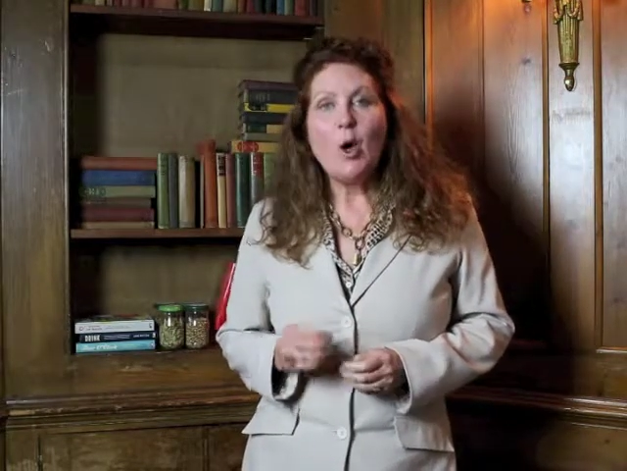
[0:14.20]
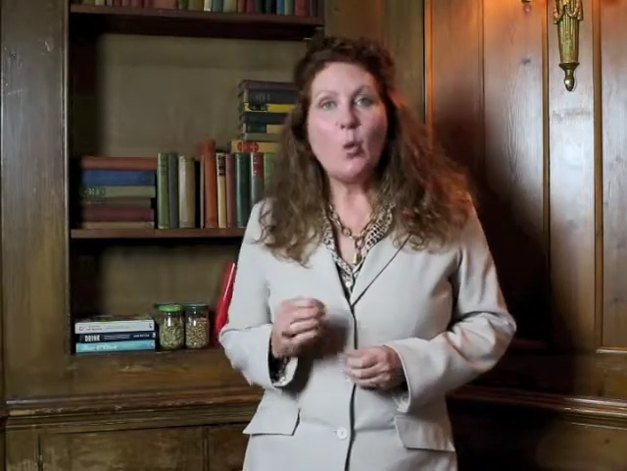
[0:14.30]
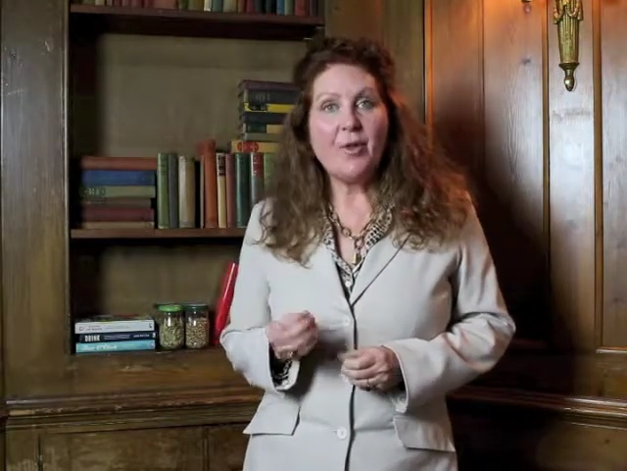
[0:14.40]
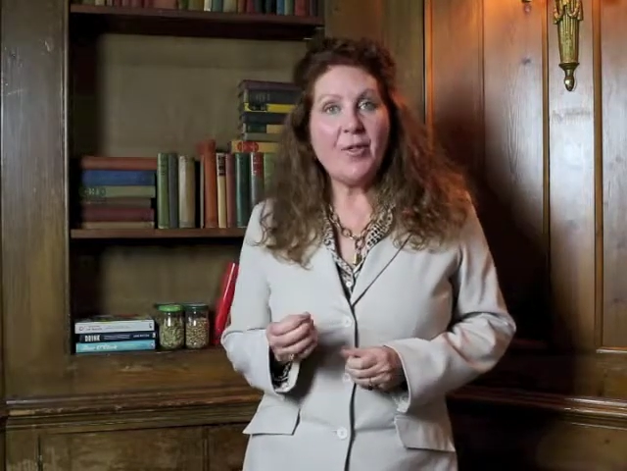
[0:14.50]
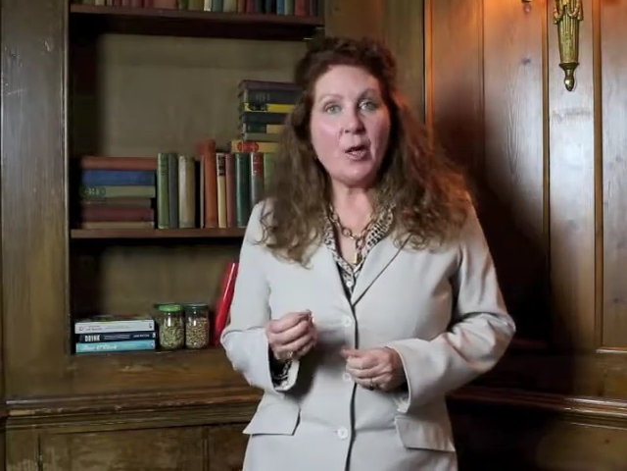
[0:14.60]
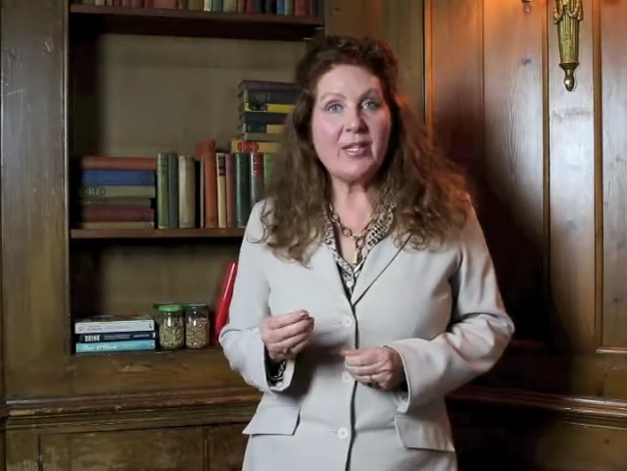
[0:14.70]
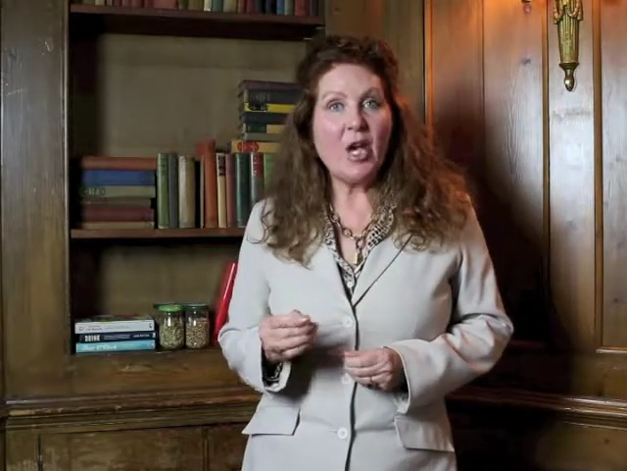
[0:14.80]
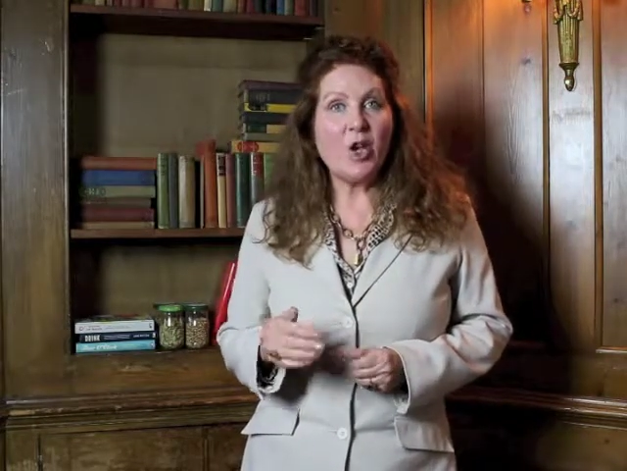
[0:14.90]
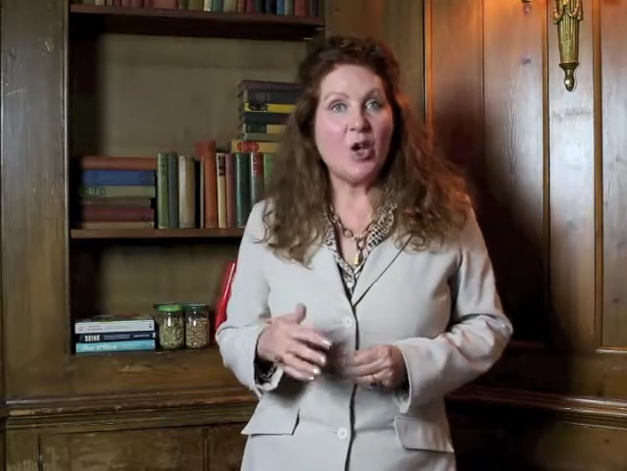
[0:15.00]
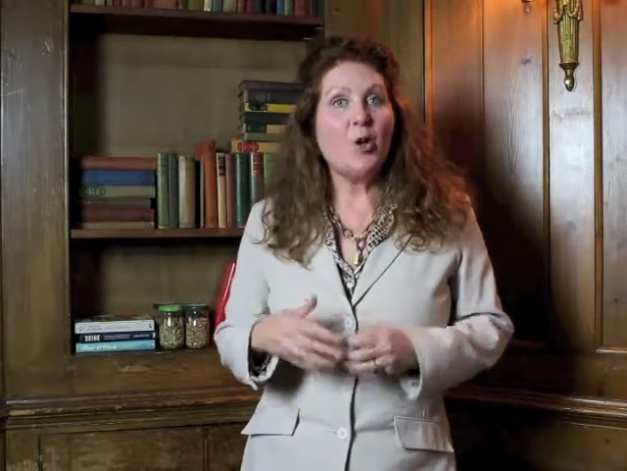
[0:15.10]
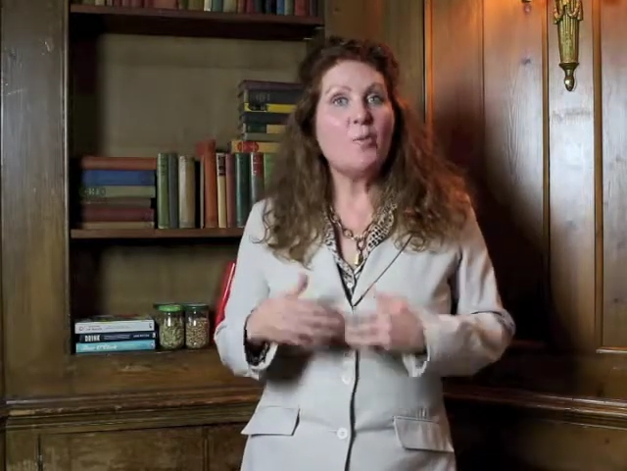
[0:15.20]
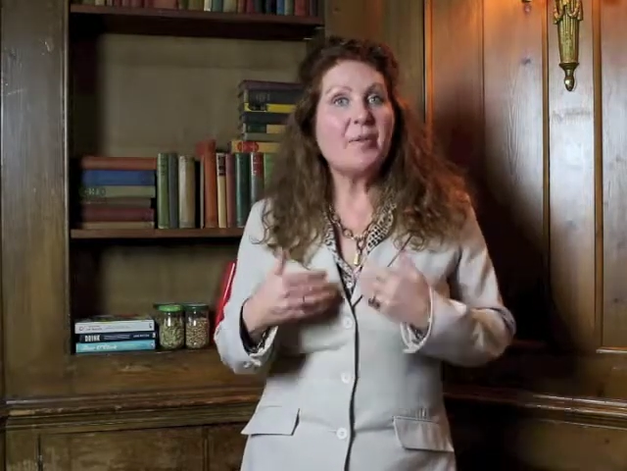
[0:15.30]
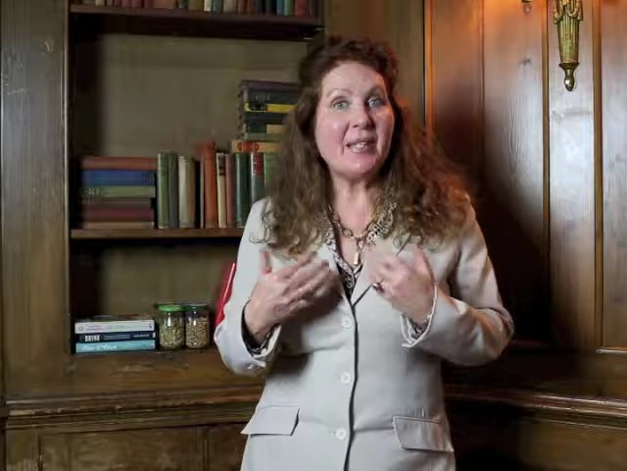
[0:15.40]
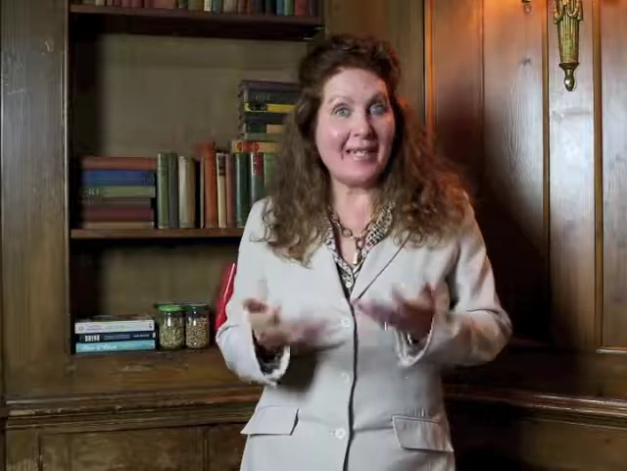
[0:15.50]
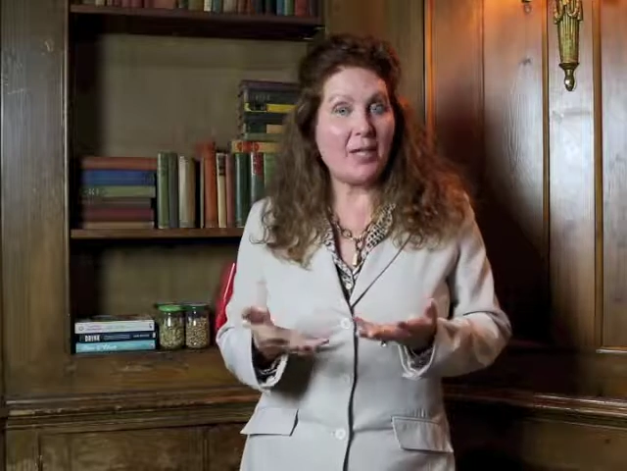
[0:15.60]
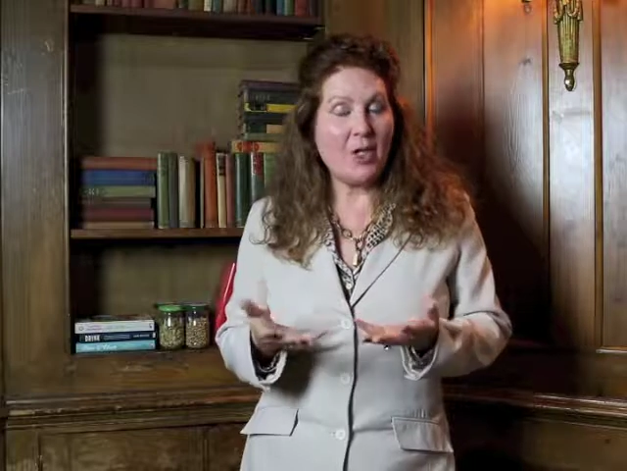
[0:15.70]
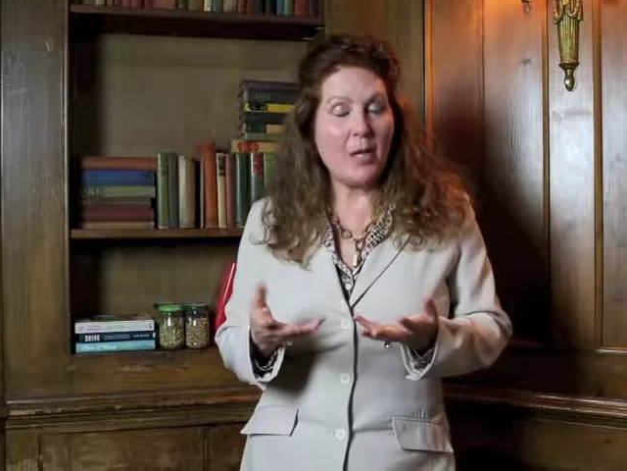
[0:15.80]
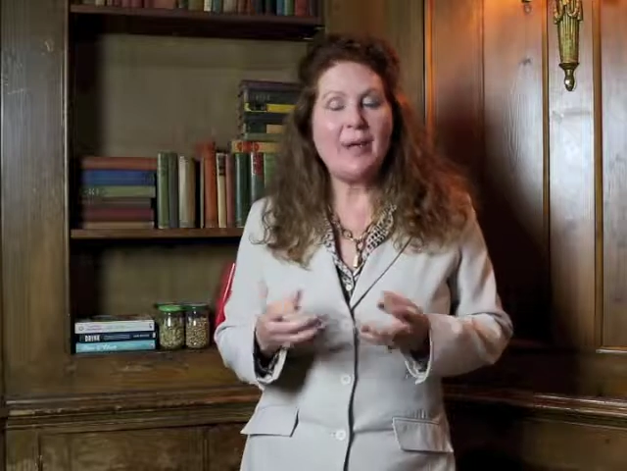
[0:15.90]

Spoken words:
One of those herbs, it's actually a